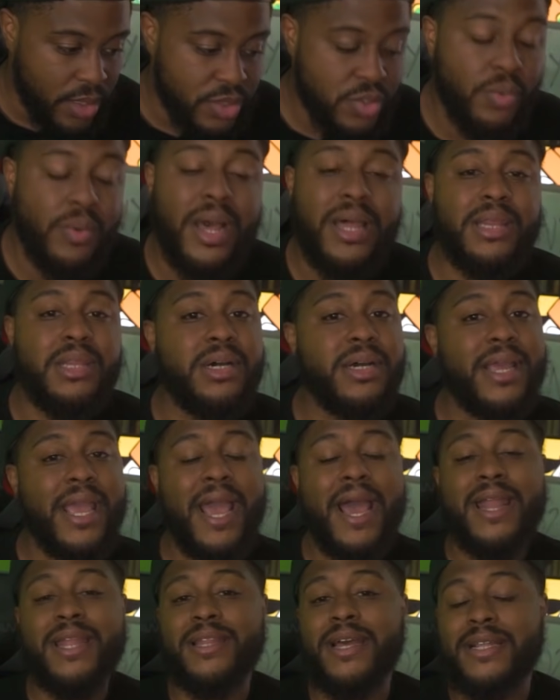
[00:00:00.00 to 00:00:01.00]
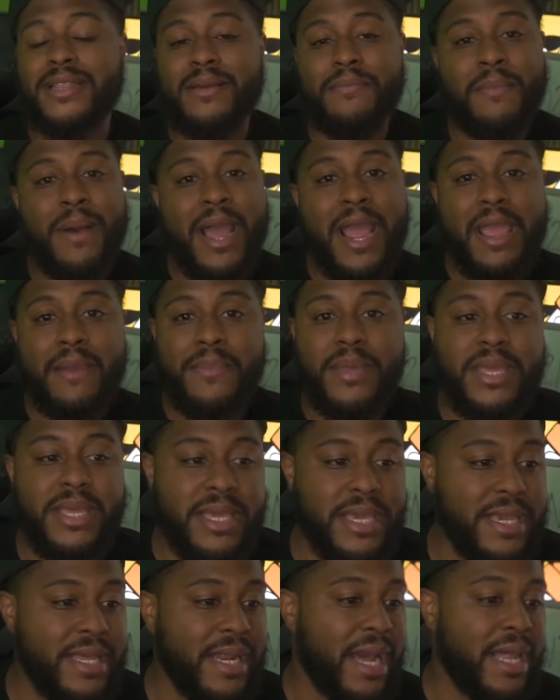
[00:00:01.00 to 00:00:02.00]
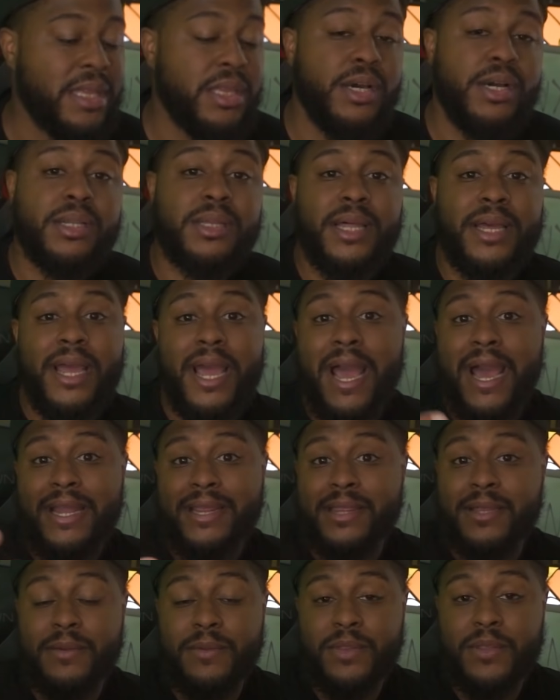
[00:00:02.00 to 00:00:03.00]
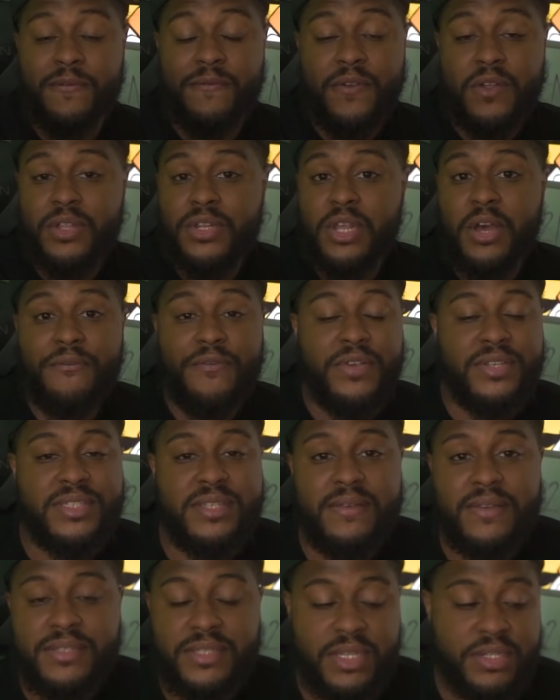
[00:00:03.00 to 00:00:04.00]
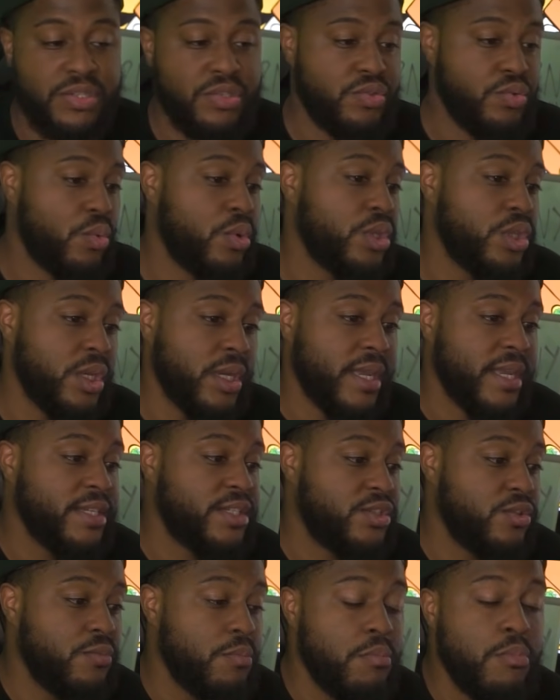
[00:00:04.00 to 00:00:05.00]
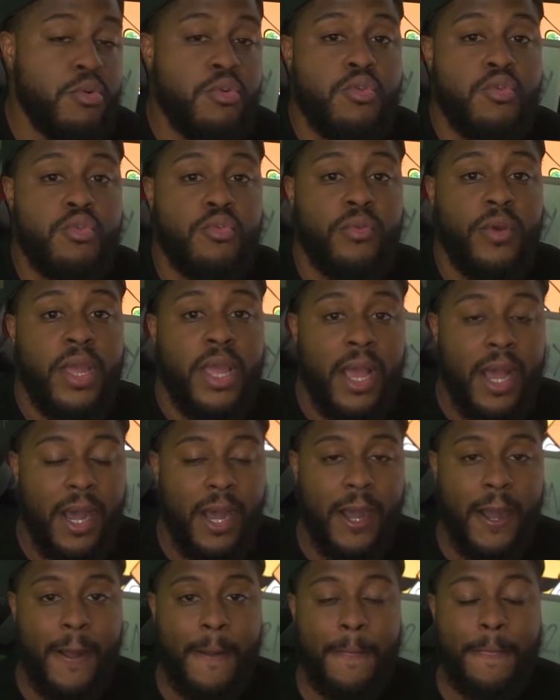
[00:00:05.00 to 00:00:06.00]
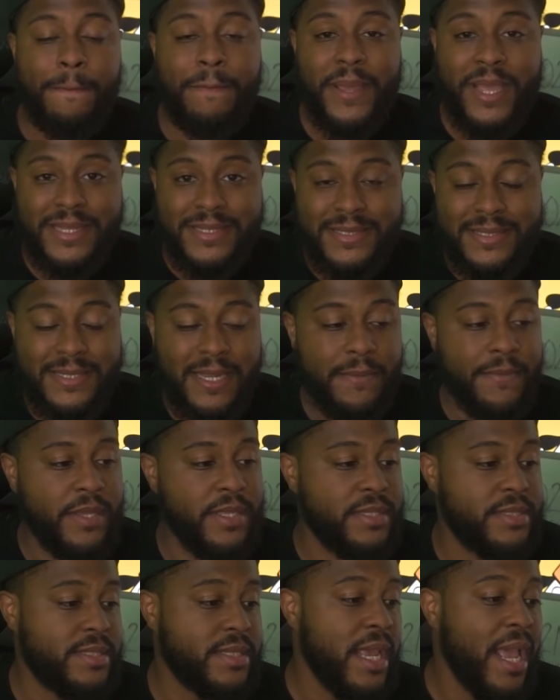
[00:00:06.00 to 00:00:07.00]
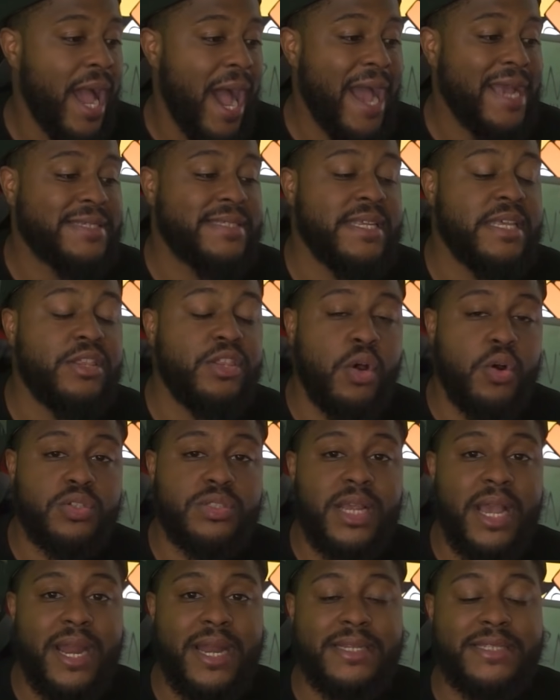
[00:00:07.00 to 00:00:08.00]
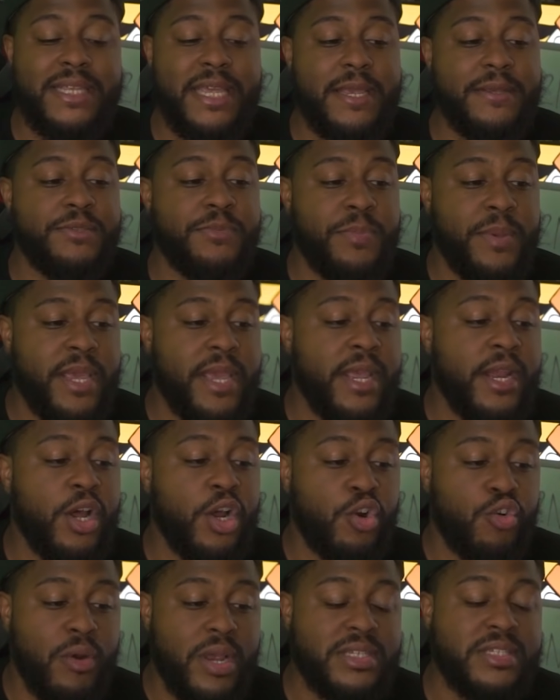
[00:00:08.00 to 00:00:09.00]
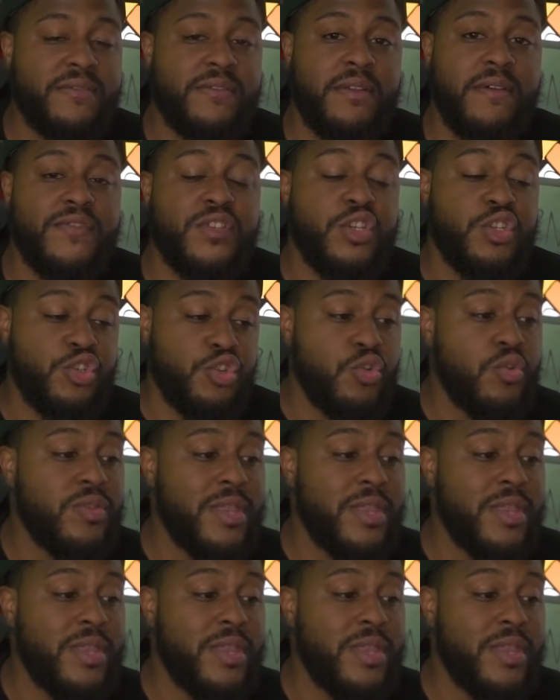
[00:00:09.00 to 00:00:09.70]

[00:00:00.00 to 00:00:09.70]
So I look at like the Miami Heat. I look like at the Philadelphia 76ers, who are looking to move Ben Simmons. I see those kind of teams being aggressive enough to do